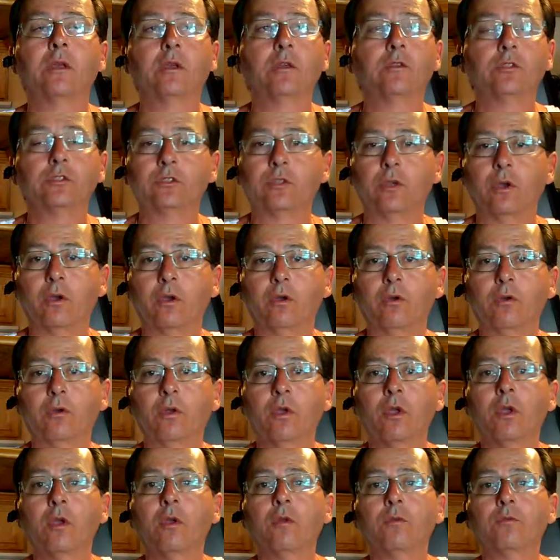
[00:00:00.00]
So
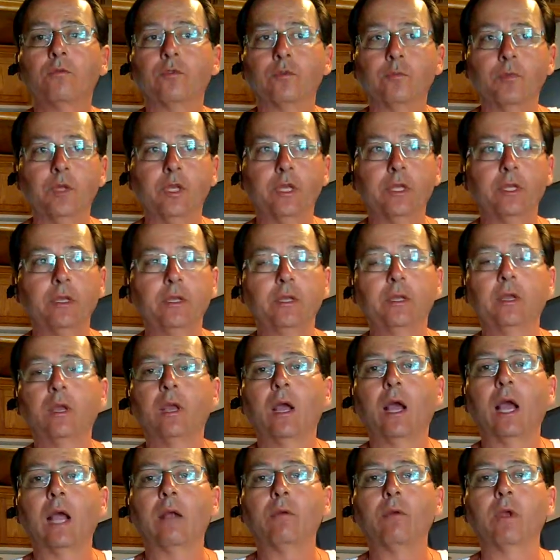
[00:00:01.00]
for me,
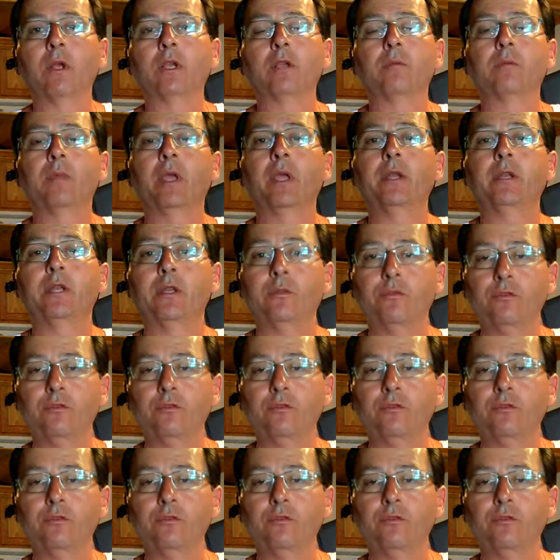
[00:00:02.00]
I recommend